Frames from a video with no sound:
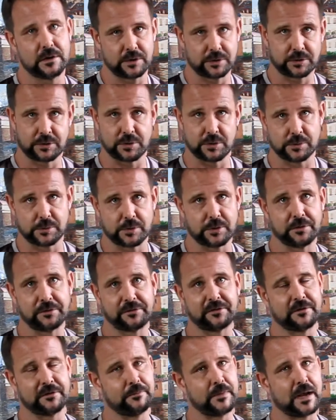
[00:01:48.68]

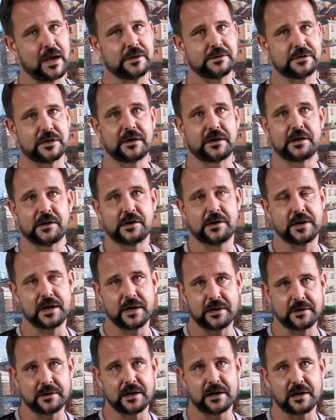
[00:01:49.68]
gurus of magic here in
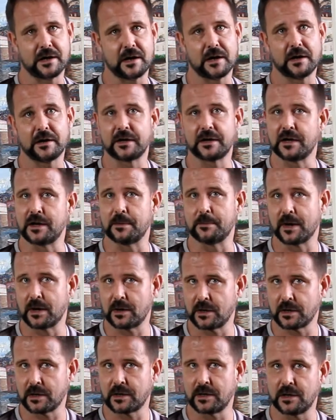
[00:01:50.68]
India, in
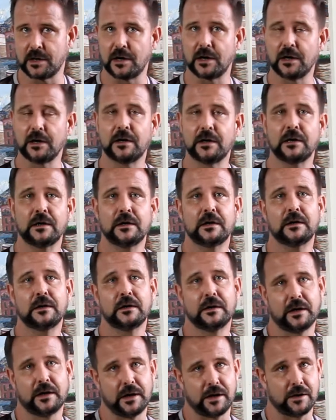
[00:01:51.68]
America,
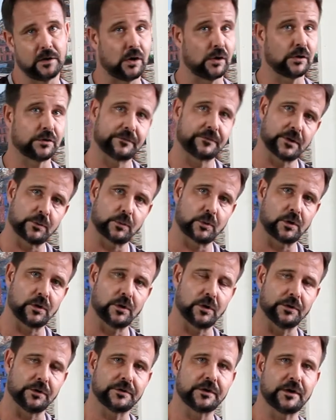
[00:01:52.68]
and all over the
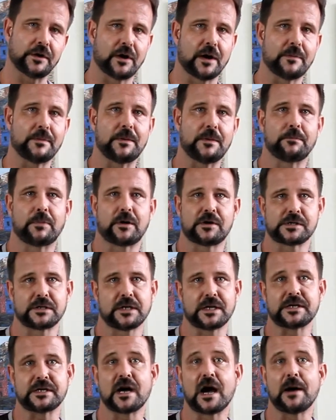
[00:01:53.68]
world. I've been
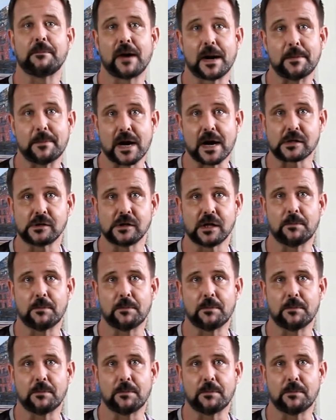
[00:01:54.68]
personally taught by Michael